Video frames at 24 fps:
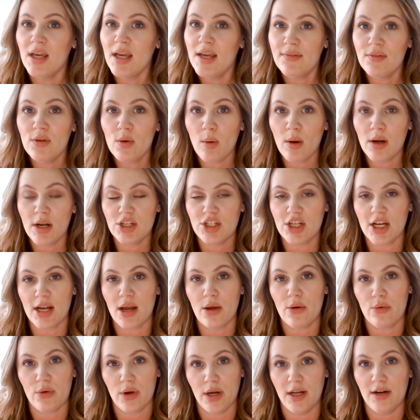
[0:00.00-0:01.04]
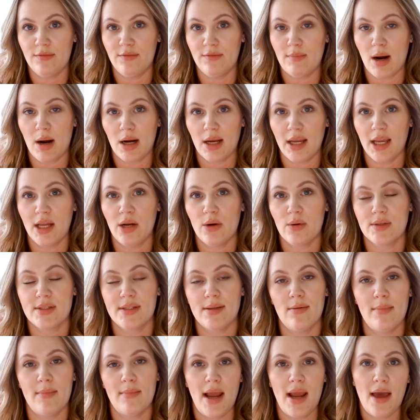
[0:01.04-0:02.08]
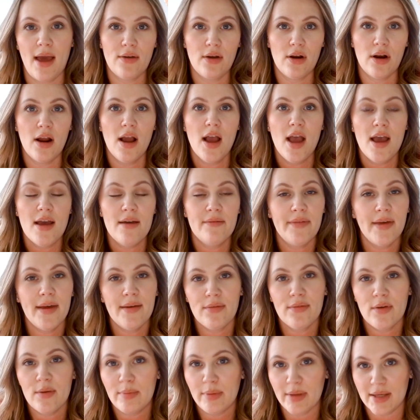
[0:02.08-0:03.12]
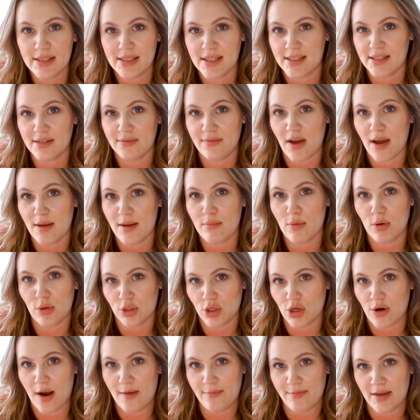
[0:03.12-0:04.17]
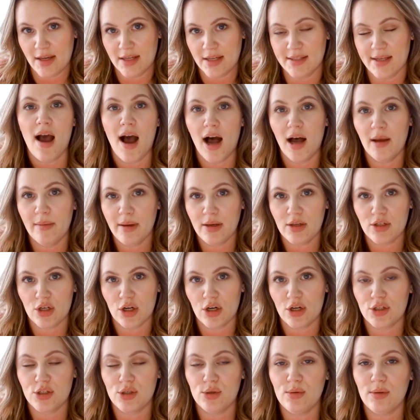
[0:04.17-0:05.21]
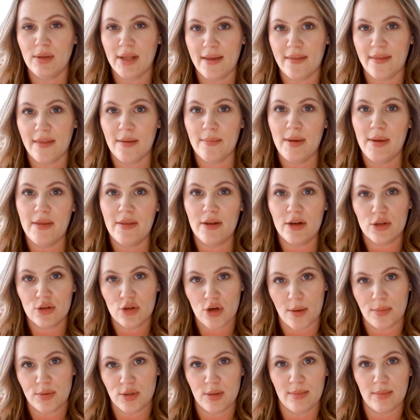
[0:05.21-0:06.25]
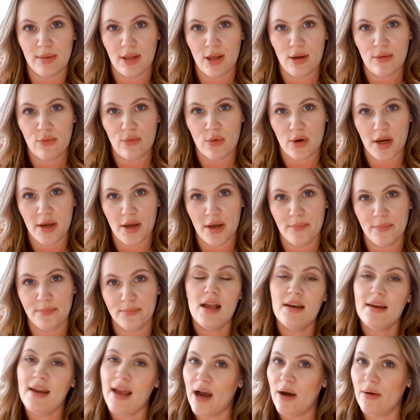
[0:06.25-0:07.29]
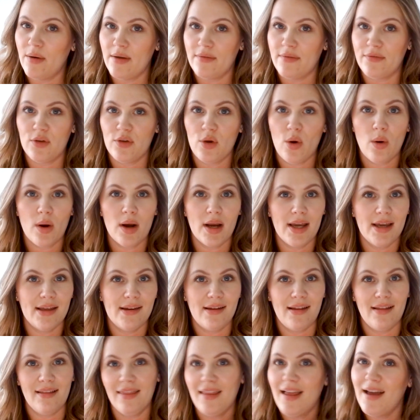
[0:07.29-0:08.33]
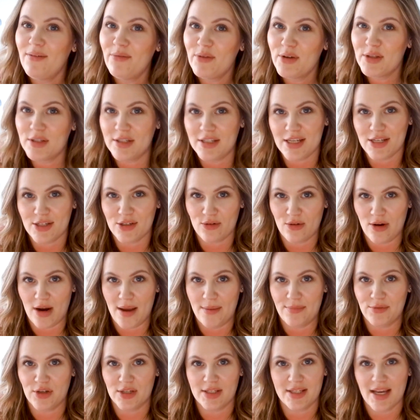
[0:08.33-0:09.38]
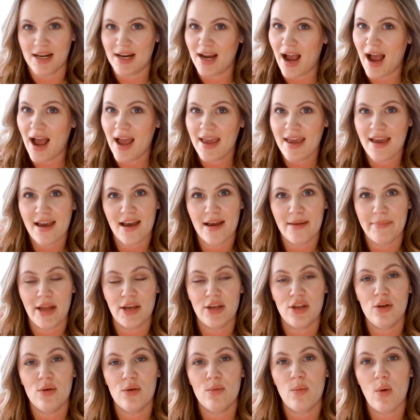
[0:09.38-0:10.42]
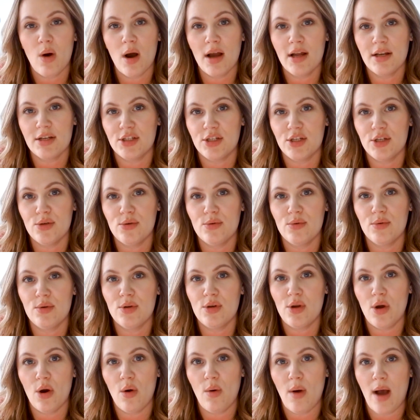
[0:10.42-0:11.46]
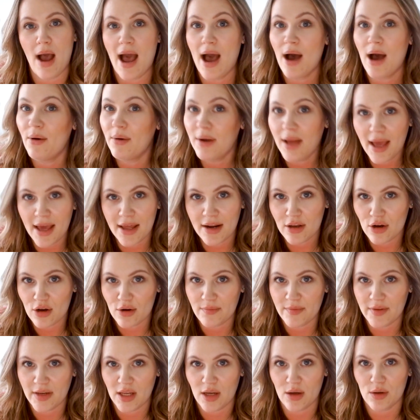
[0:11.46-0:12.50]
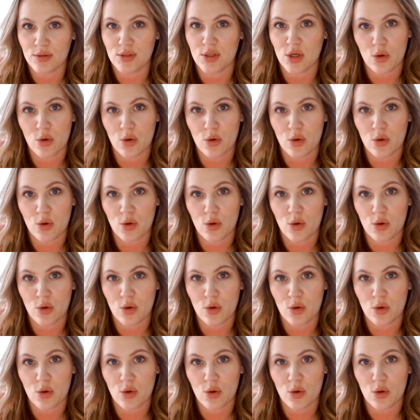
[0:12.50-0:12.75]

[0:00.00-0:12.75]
If you want to check out Creative Market or some of my other favorite places to find motion graphics, I'll make sure to link them in the description below for you. Now, if you're in love with Descript, just like I am, and you want to know how to edit your videos